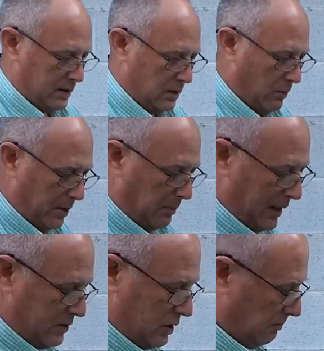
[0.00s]
You want to
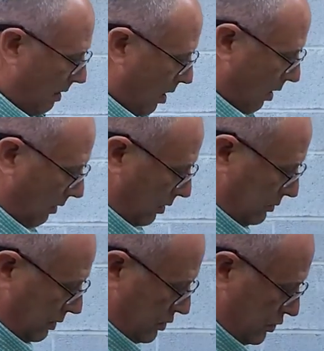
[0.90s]
place your bar
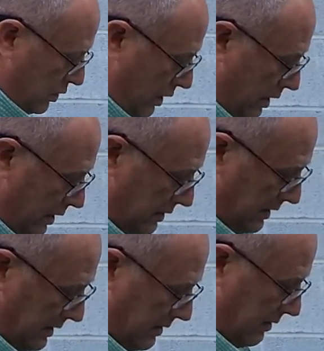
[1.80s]
on your stud
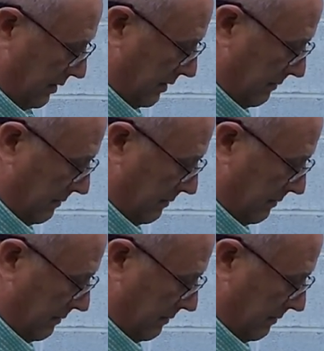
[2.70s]
here